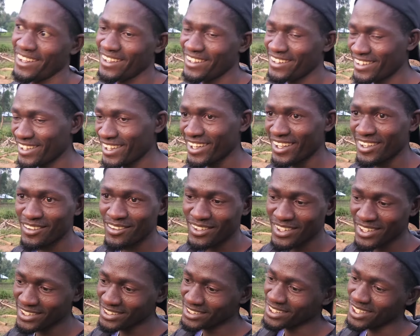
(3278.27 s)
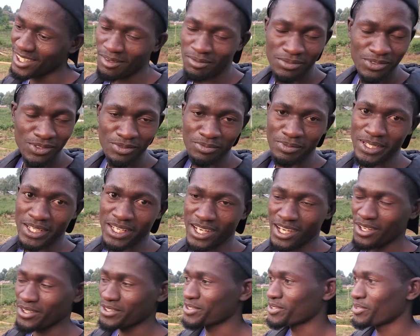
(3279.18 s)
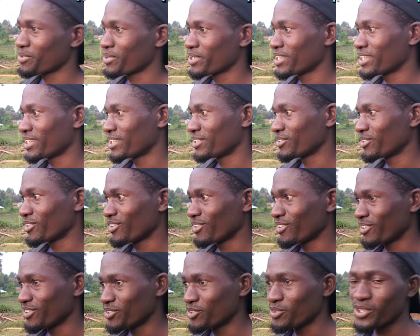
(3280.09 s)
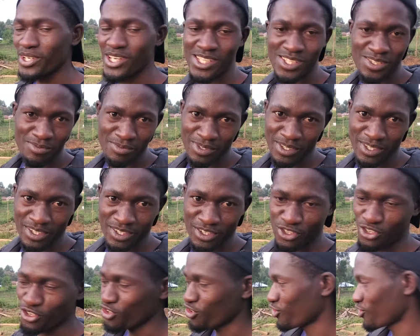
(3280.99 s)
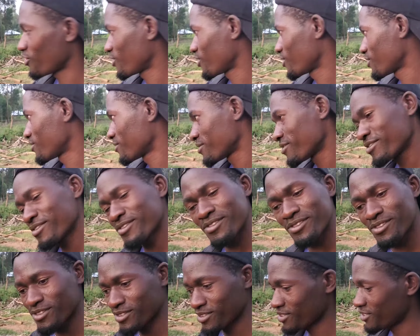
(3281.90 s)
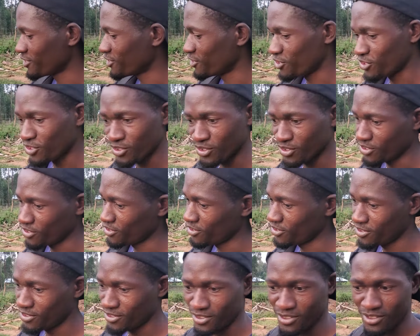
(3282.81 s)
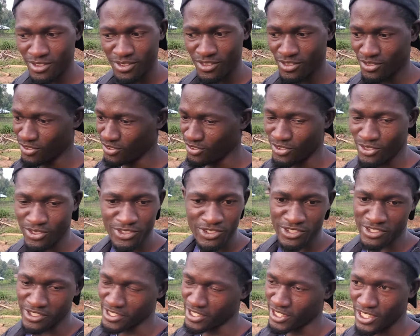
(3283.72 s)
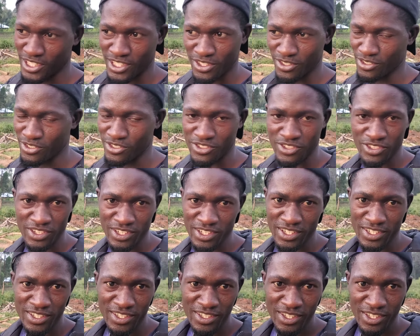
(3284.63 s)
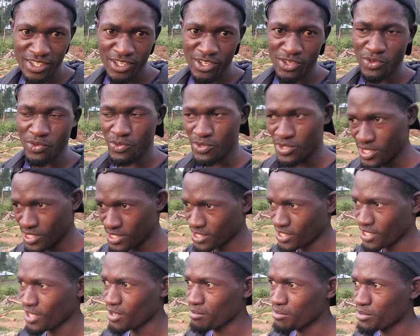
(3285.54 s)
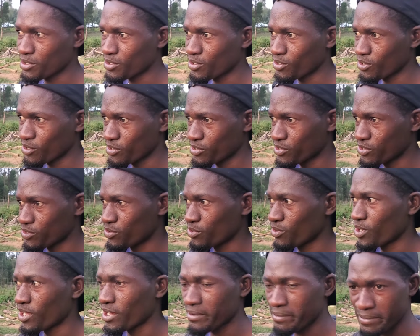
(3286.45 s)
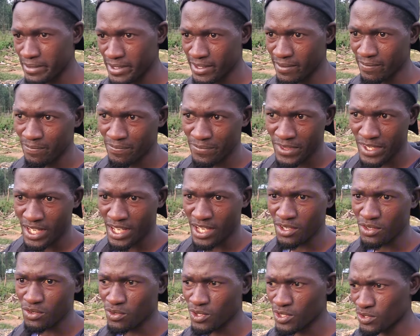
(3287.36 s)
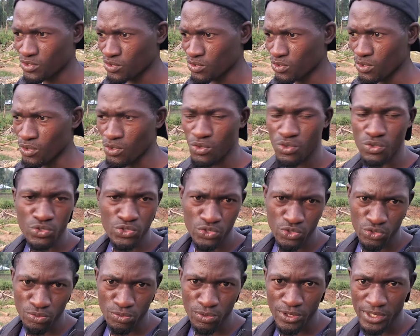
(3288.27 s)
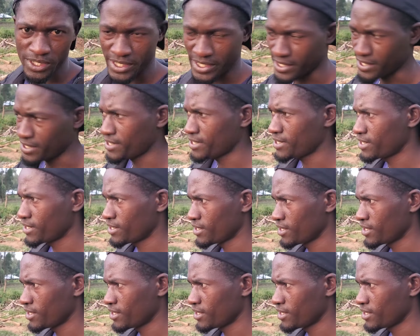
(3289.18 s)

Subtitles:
Yeah, you can't come to my house when you hate me. No, not really. You just come because you love me and you want to know who True Boy is,